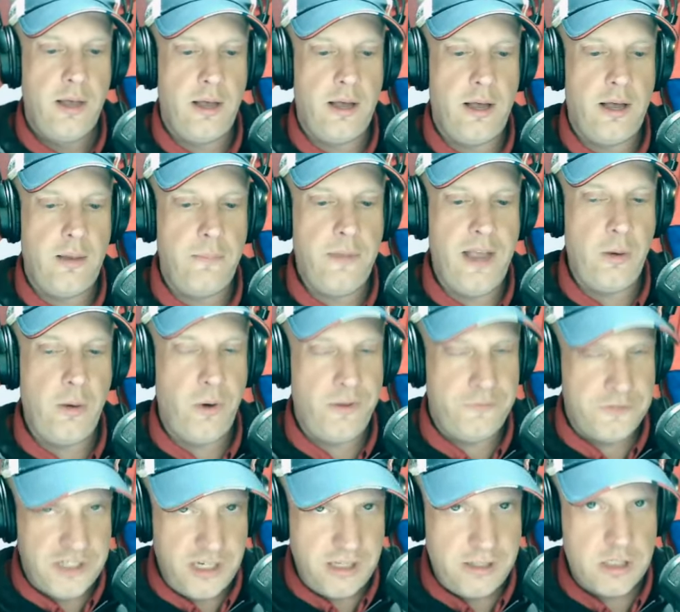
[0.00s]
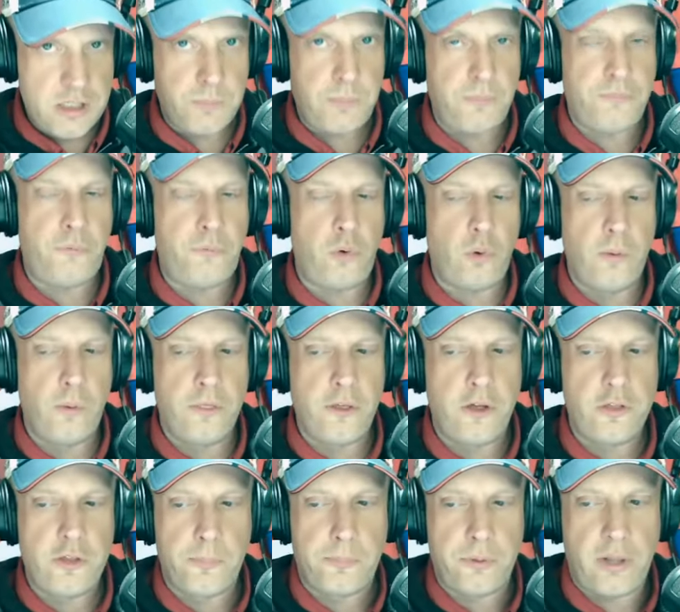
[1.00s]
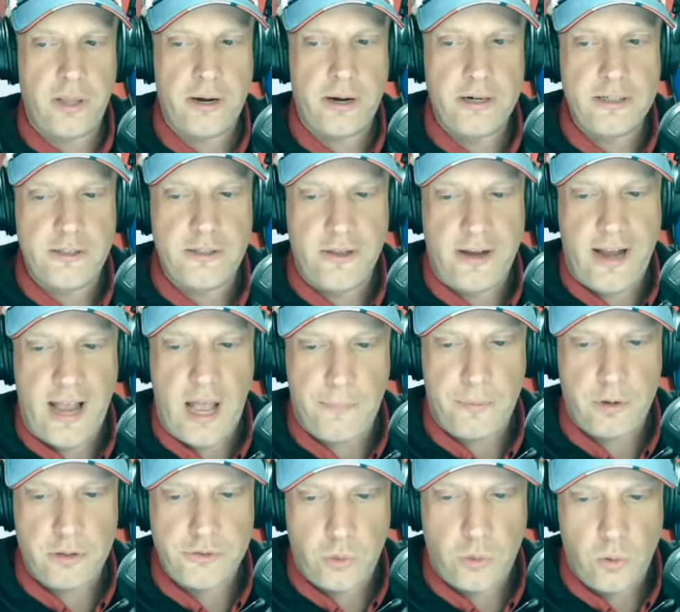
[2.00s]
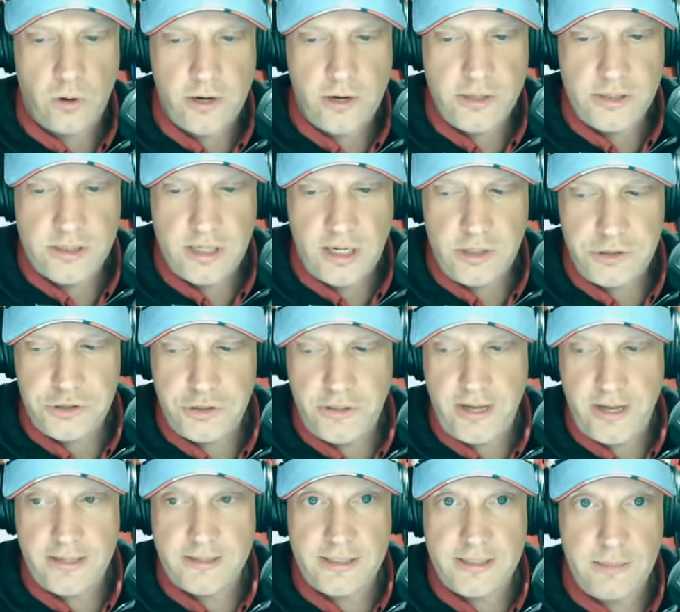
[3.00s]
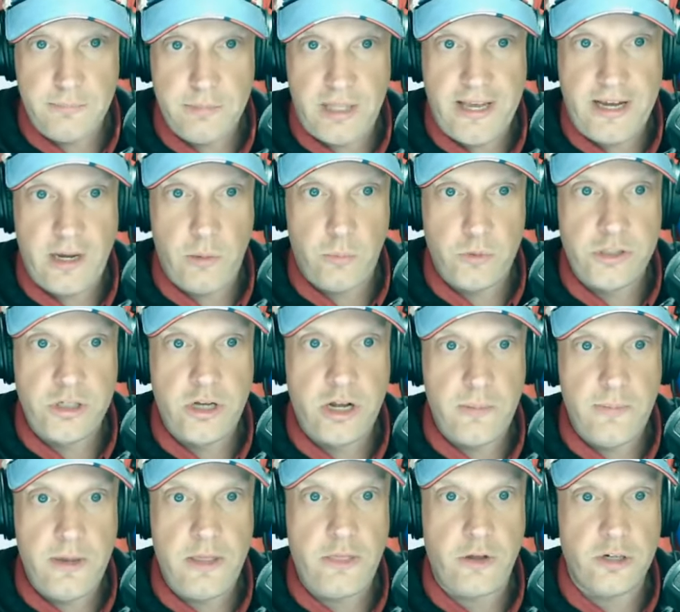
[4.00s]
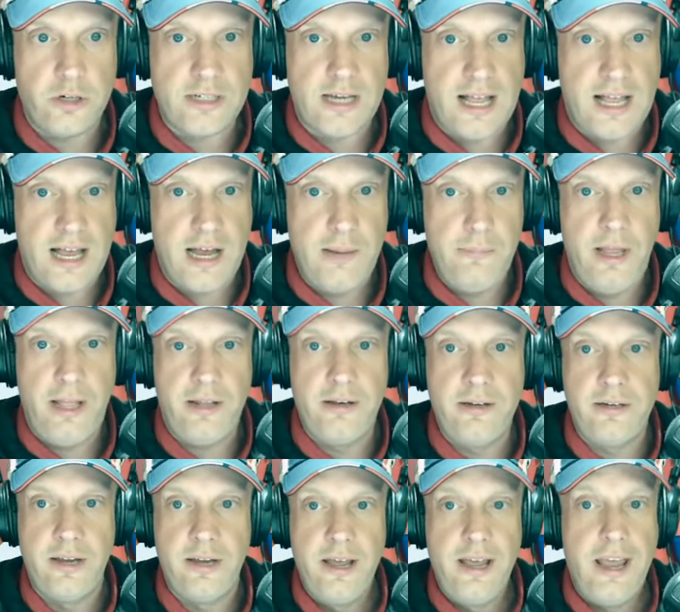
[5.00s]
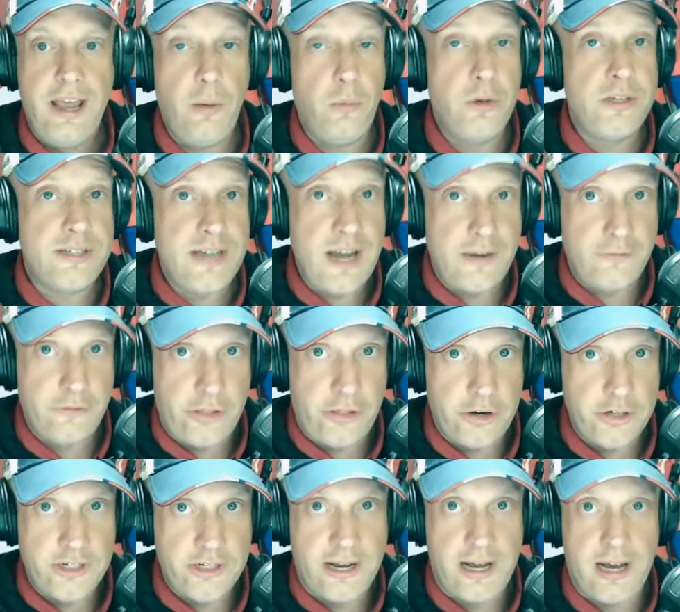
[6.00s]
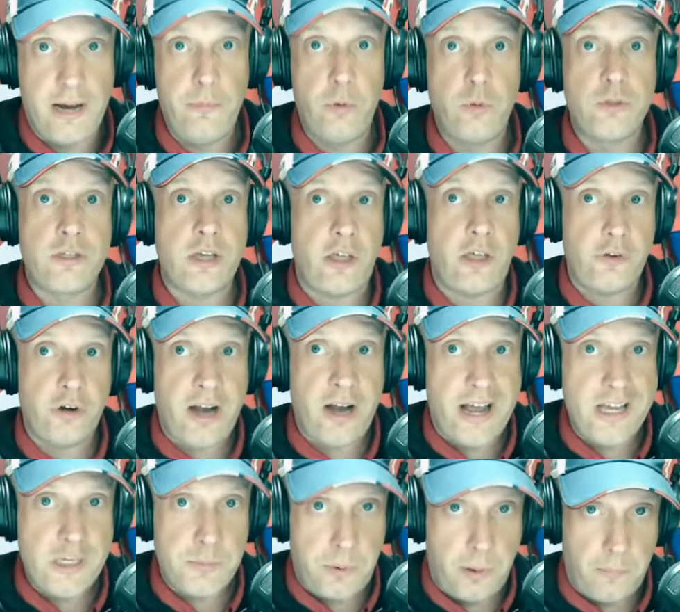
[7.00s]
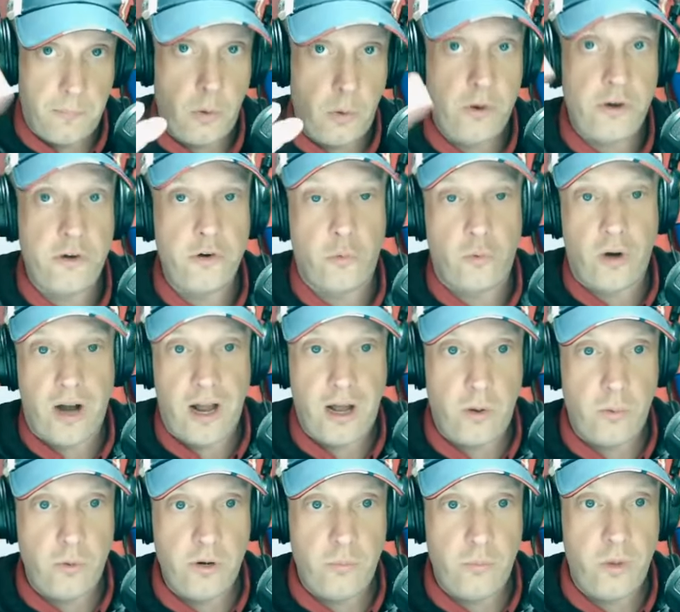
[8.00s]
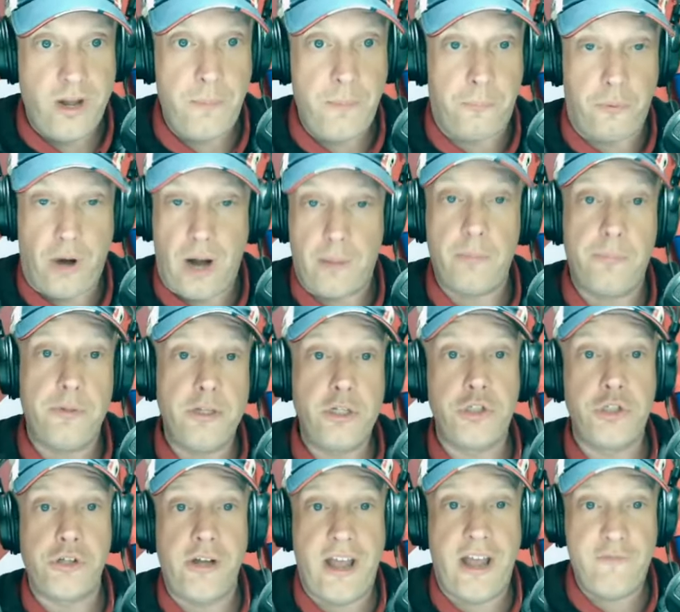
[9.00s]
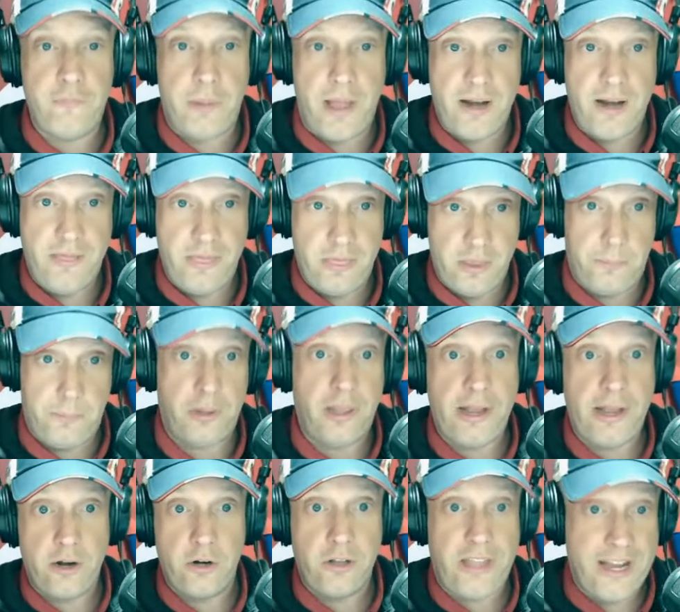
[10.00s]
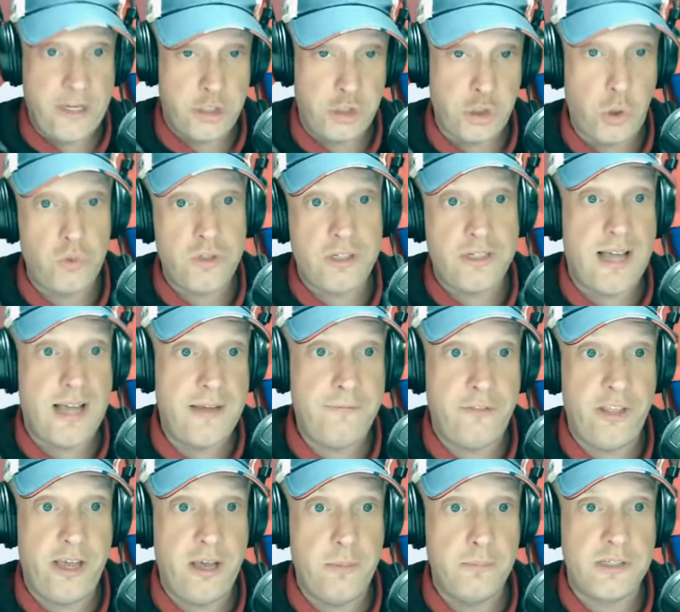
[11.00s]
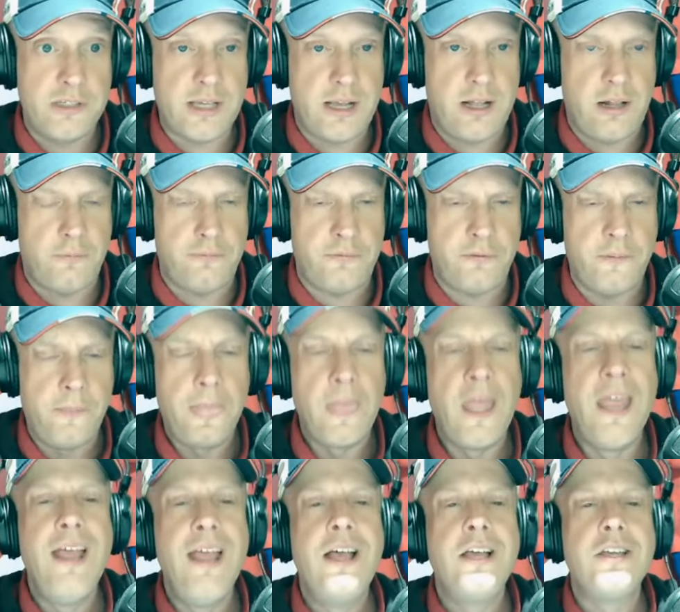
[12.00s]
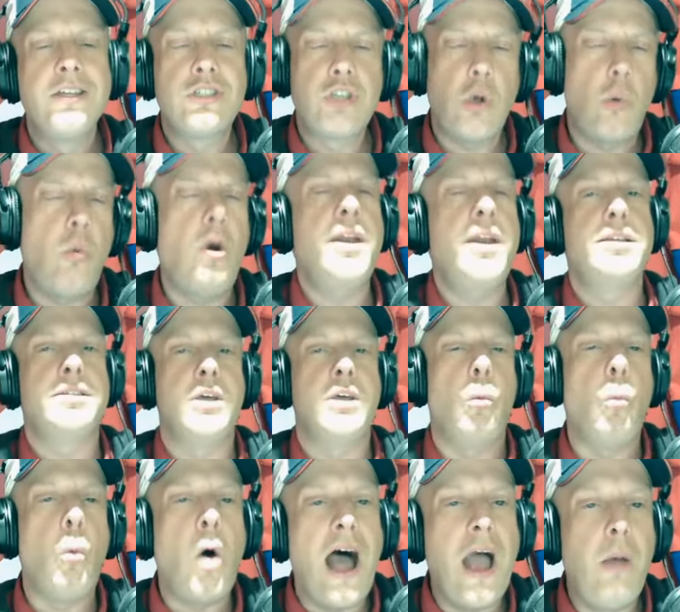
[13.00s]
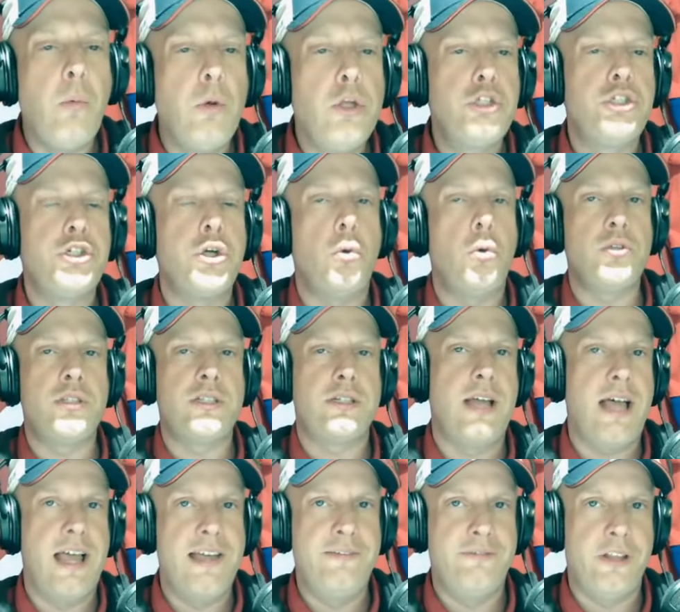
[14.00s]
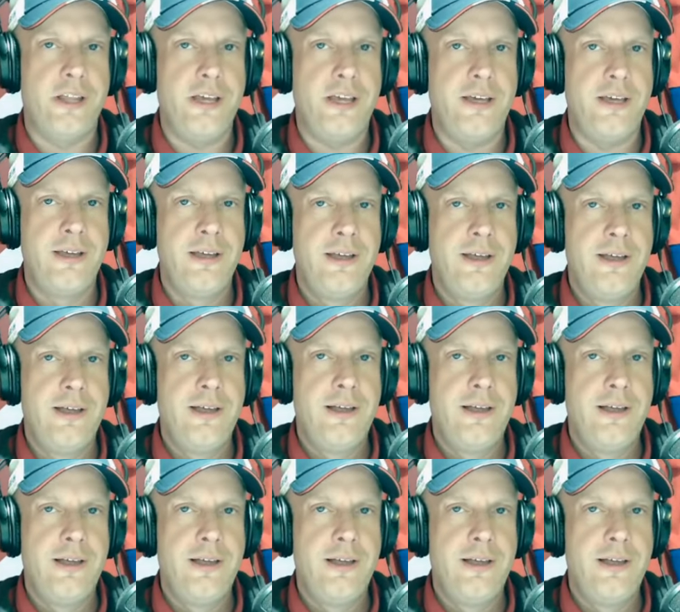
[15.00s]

um, and we've seen this before with other players in the Capitals organization that it seemed like it was going to be their time, and it was never their time. It was other guys promoted around, and when it probably should have been the player like Joe Snively himself. So, what is it? Why would Joe Snively?